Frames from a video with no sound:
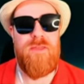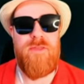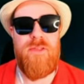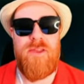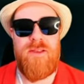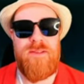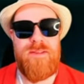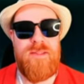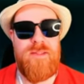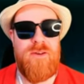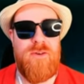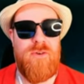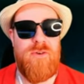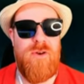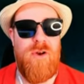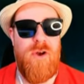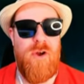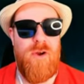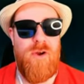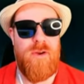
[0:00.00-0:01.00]
thinks in
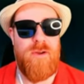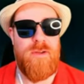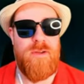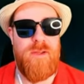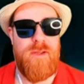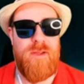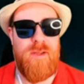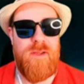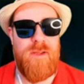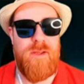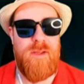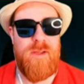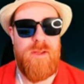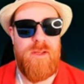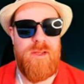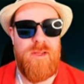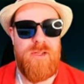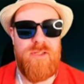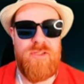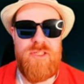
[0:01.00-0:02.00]
her heart,
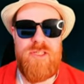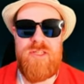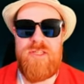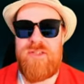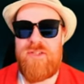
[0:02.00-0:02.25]
she